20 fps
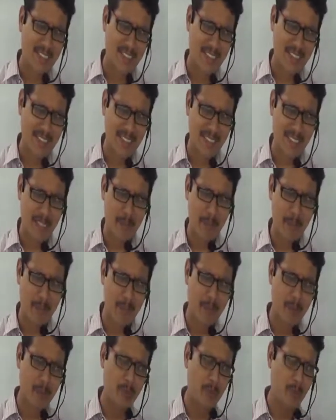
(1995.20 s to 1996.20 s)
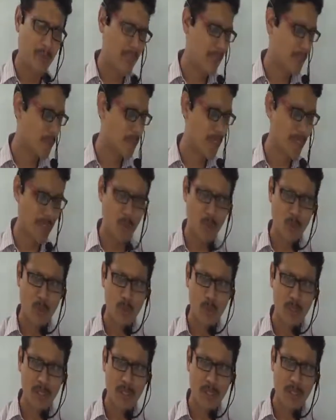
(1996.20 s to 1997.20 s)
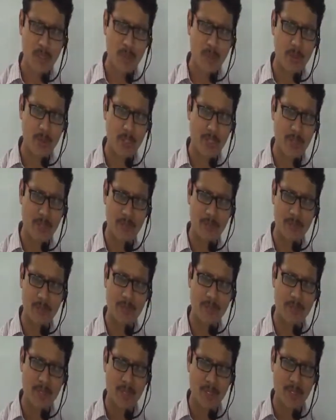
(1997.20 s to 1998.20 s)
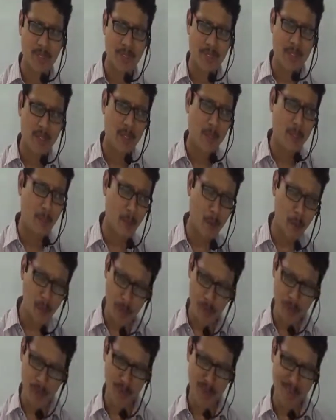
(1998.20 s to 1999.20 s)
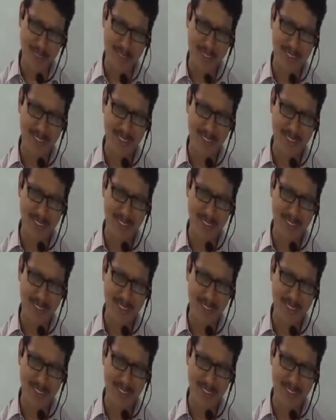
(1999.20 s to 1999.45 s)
I'll just keep that homework in your group.